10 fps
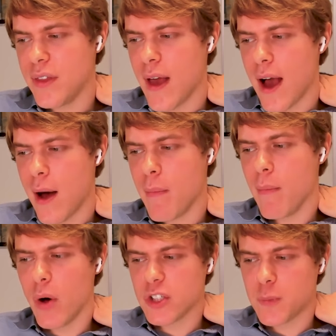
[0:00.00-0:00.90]
um,
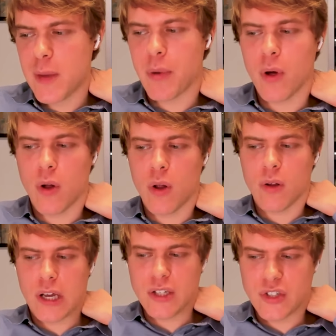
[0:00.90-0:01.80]
most people
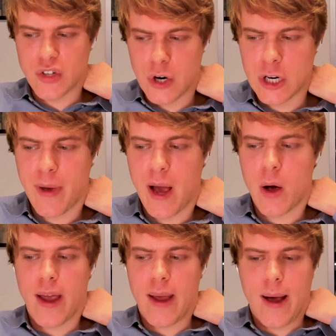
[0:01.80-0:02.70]
concerned
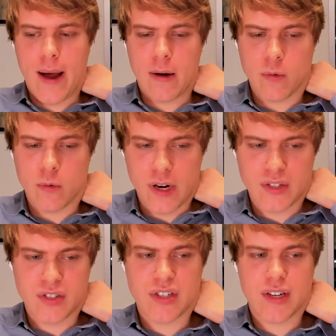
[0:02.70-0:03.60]
about AI
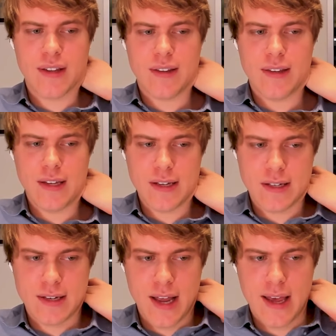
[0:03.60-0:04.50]
risk
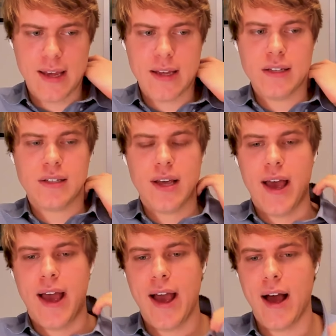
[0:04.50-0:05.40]
these days
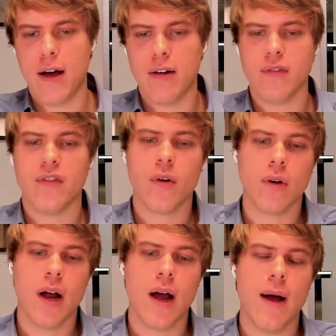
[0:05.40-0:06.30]
have
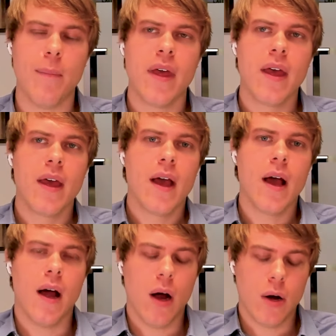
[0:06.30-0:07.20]
um,
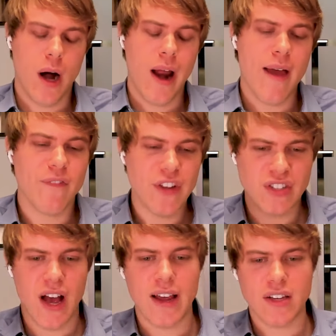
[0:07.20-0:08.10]
uh, or
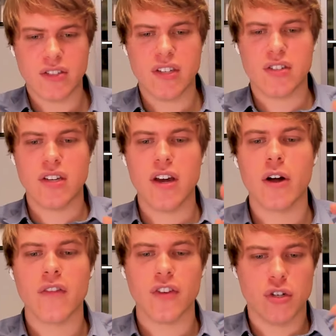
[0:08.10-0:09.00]
emphasize the
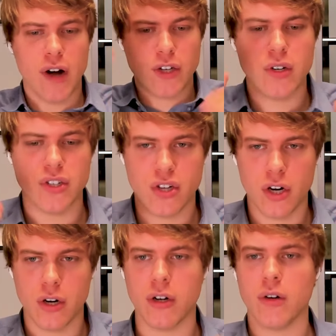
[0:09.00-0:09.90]
scenario of a treacherous
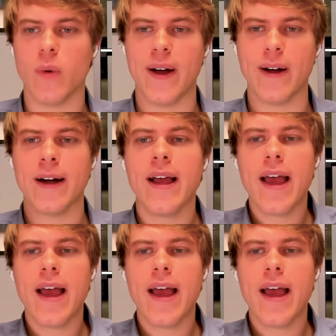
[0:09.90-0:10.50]
turn where